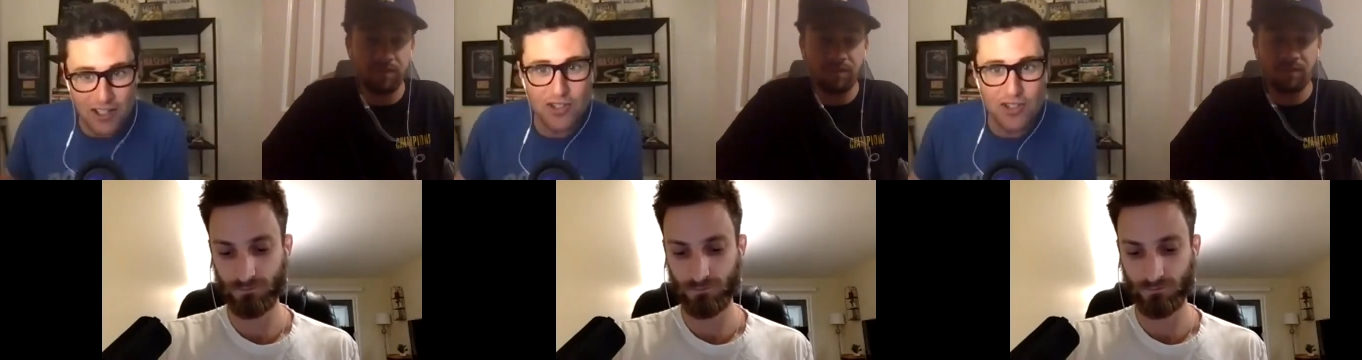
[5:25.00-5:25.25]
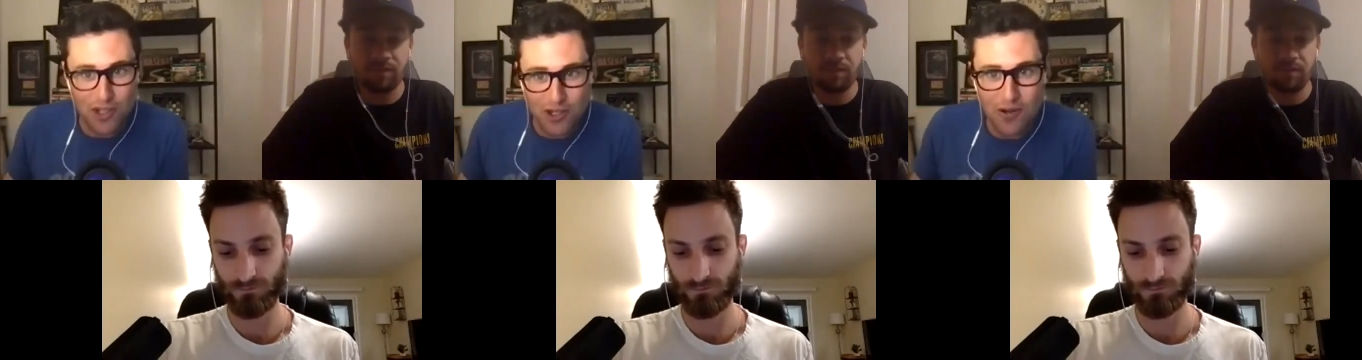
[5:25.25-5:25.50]

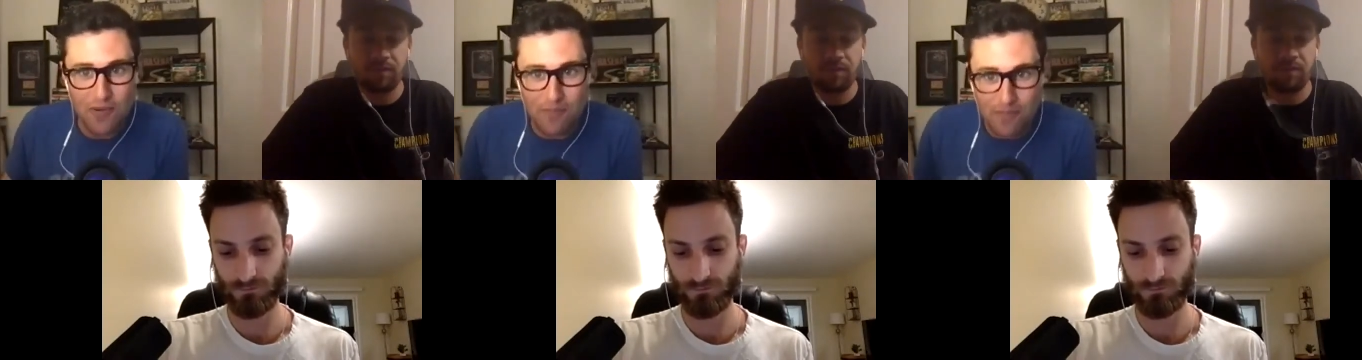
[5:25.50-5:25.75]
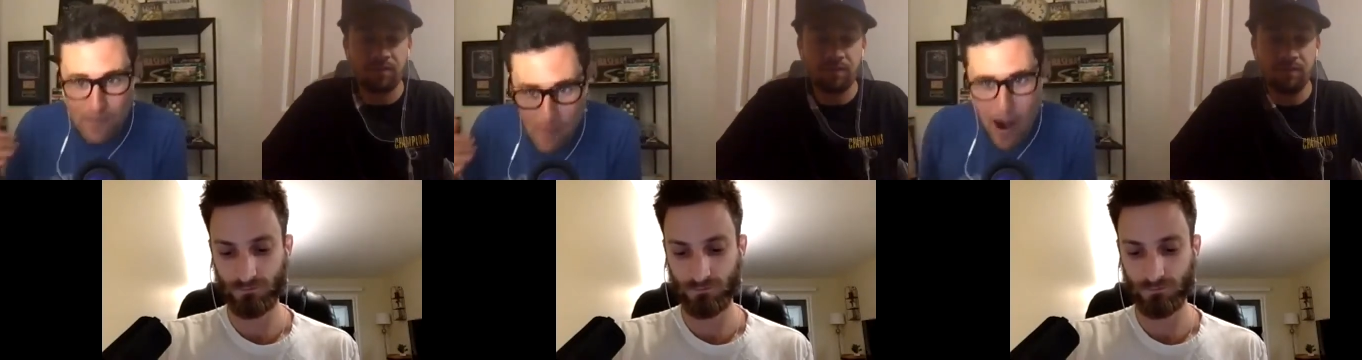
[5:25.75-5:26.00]
Speaker 1: Turner
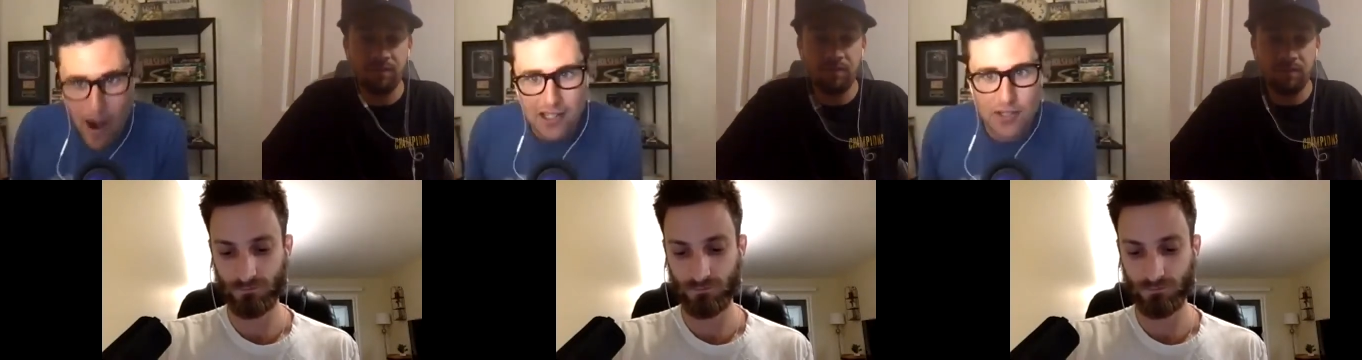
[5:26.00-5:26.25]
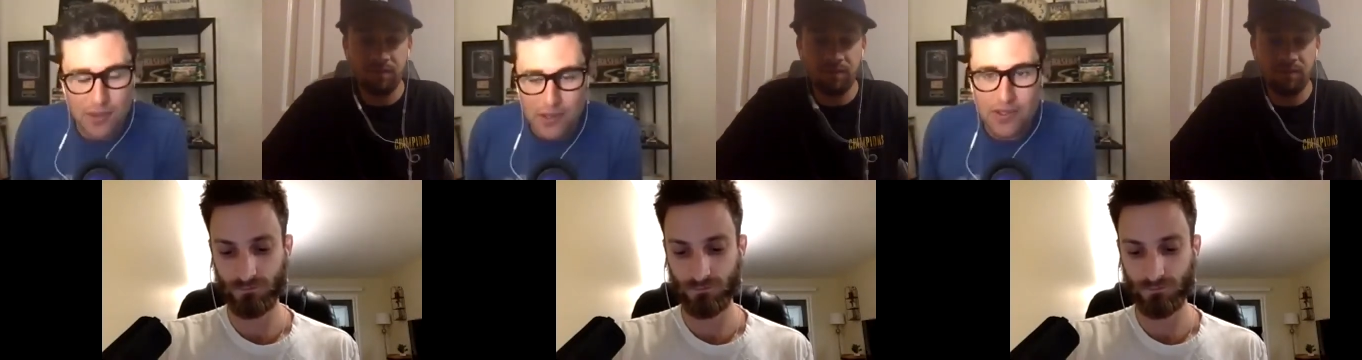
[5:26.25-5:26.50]
botch a
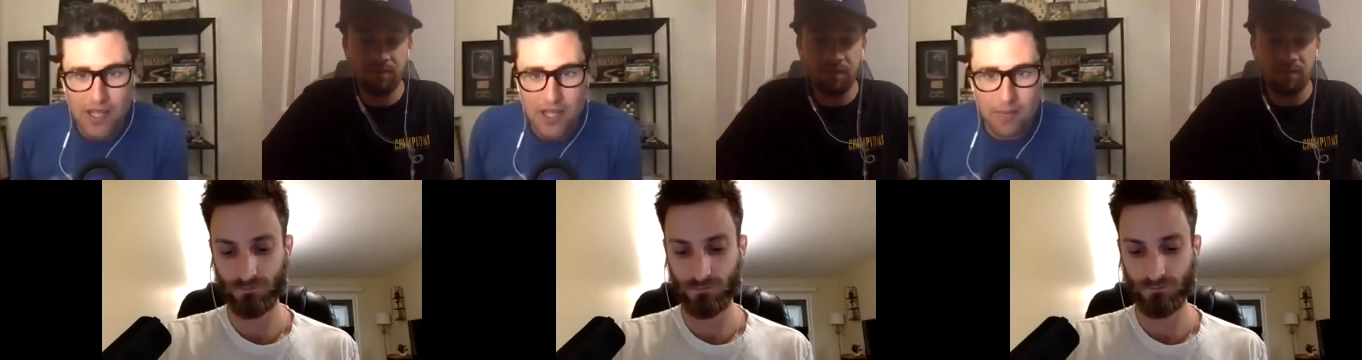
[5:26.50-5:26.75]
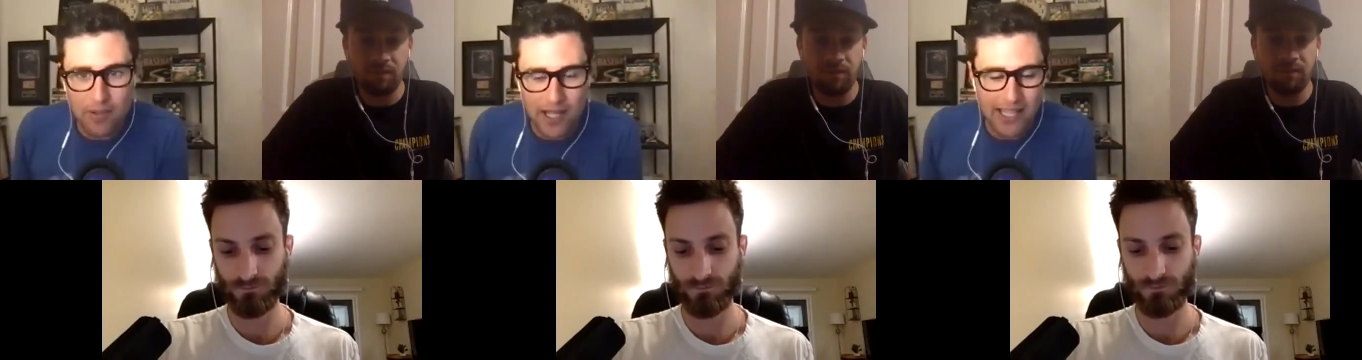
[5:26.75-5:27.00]
routine
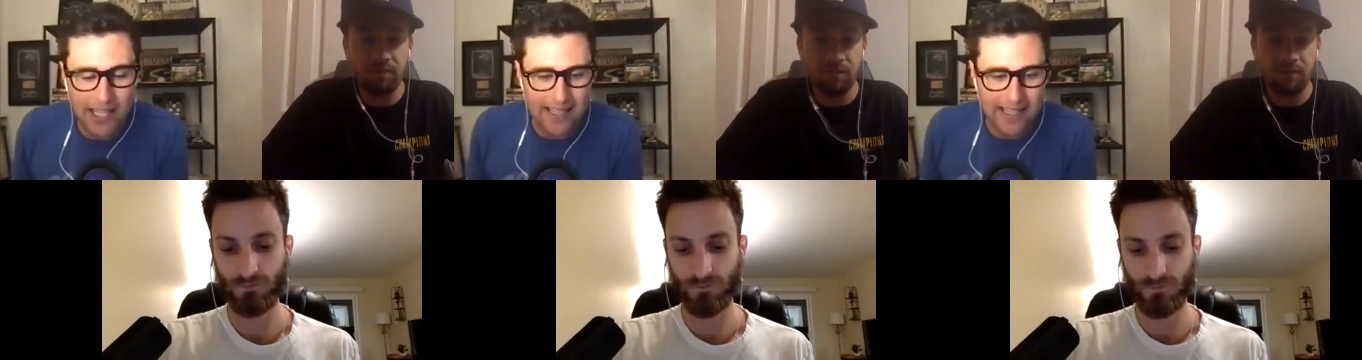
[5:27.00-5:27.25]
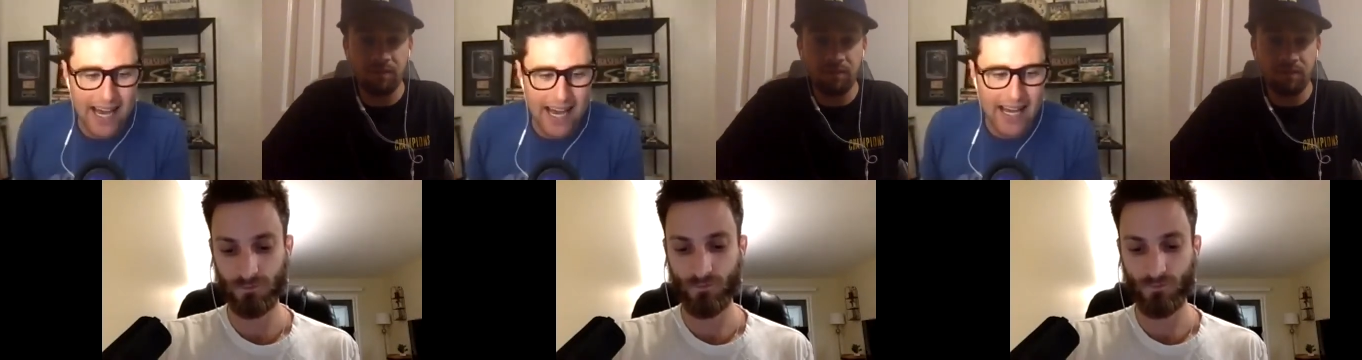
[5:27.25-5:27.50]
play like
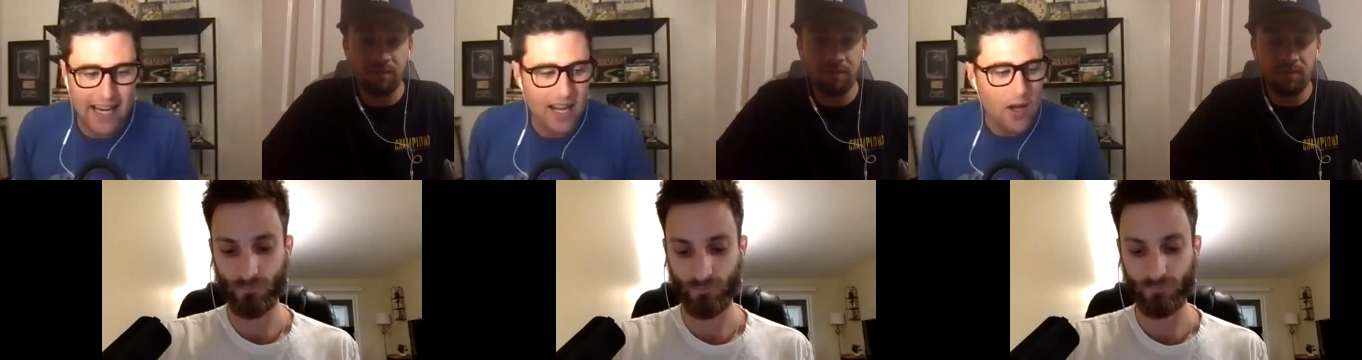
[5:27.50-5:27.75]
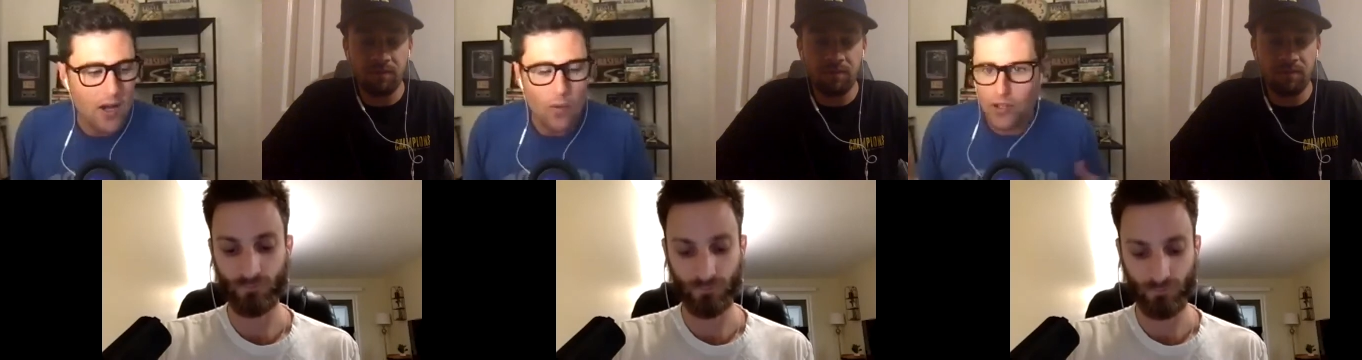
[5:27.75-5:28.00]
that
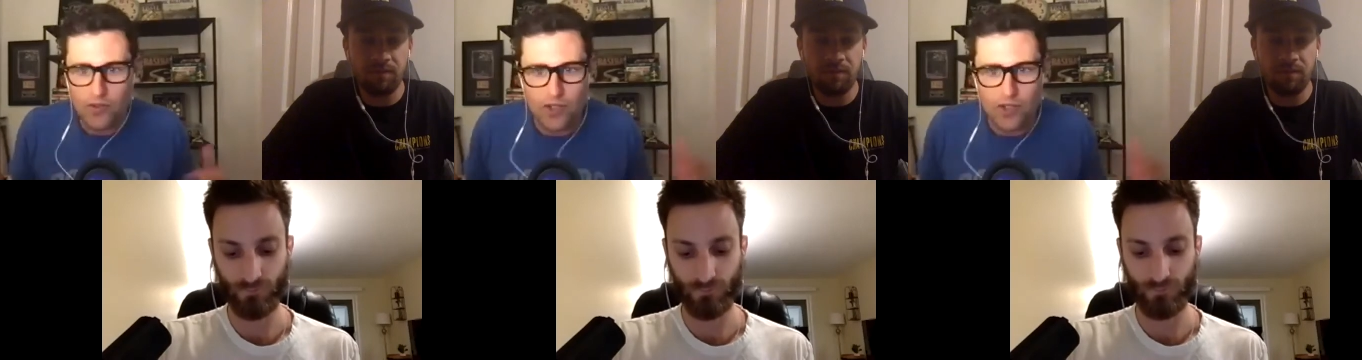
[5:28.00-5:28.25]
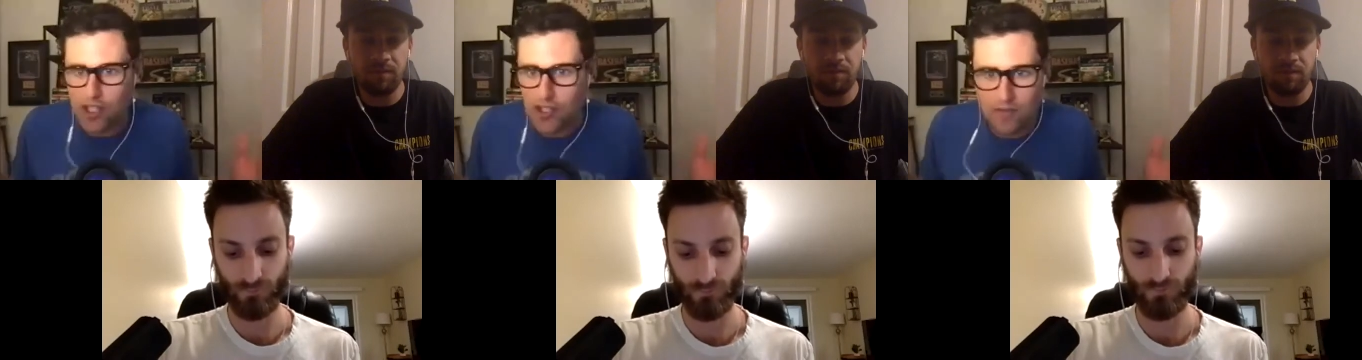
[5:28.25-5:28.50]
was
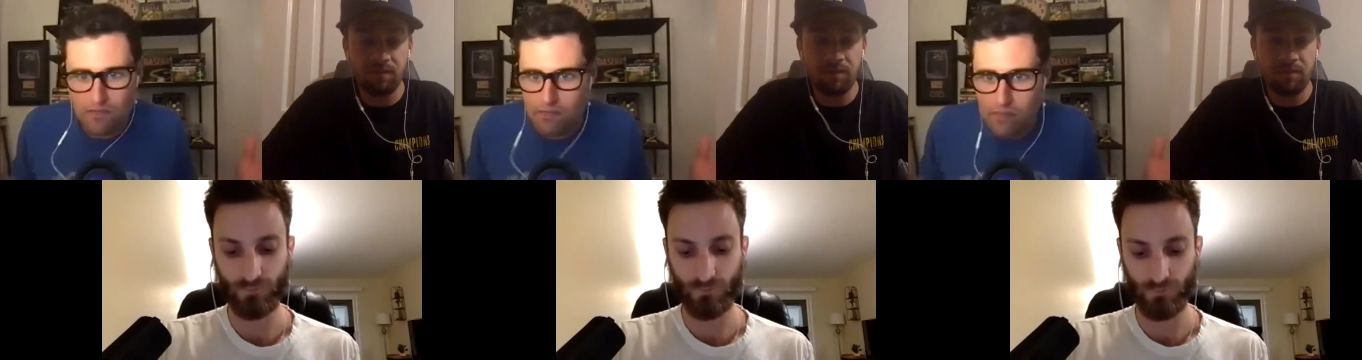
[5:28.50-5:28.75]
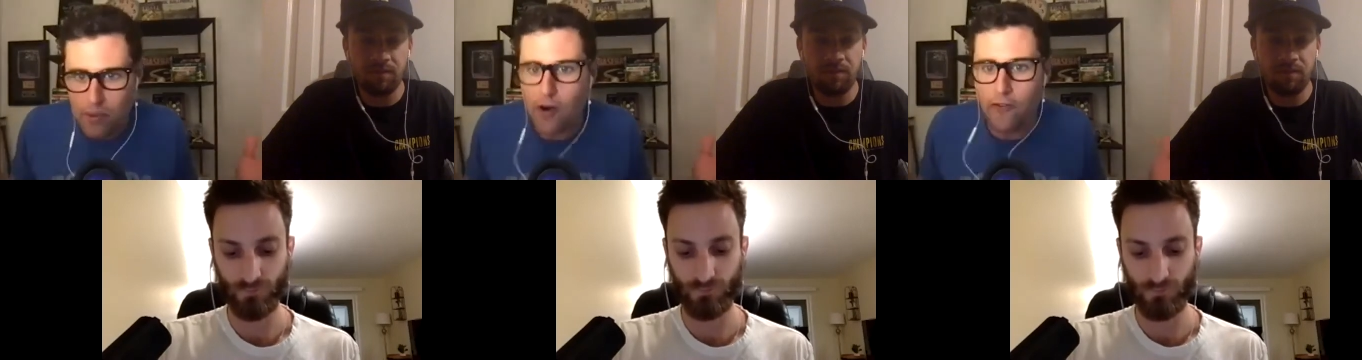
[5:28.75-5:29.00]
just
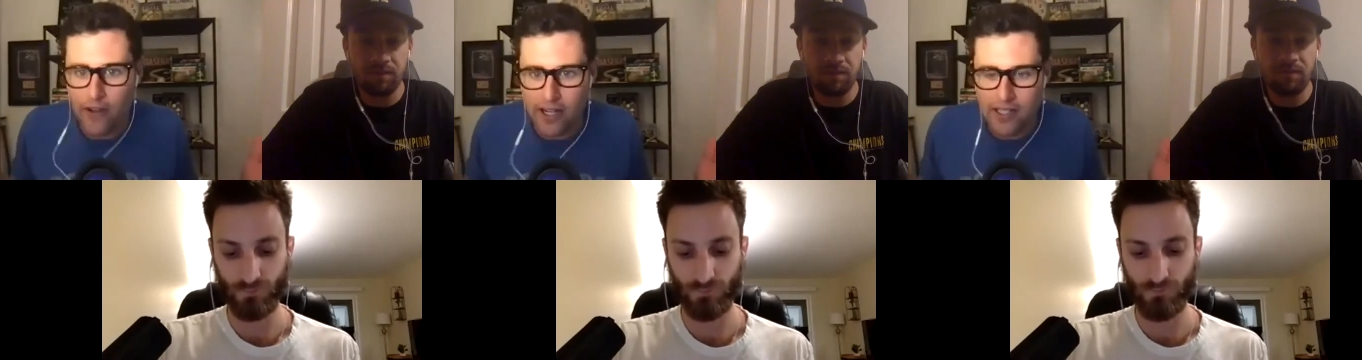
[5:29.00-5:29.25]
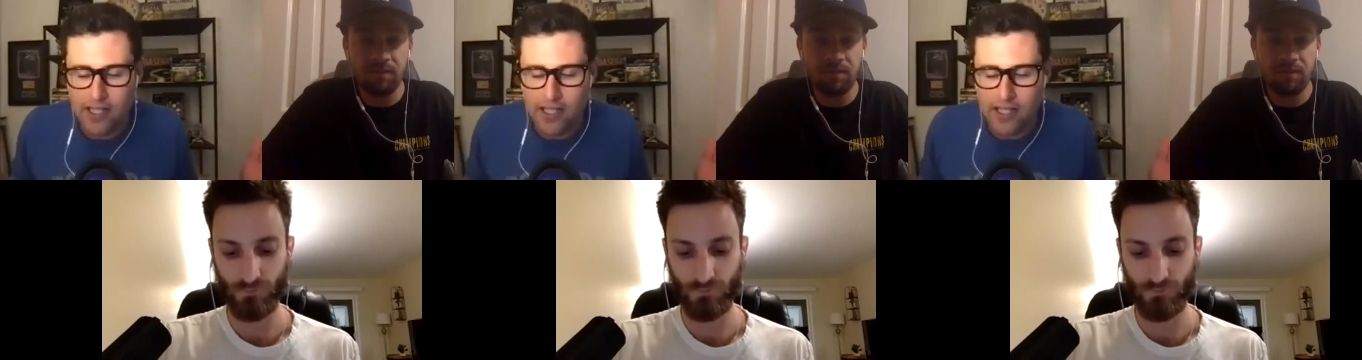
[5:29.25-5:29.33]
perfect.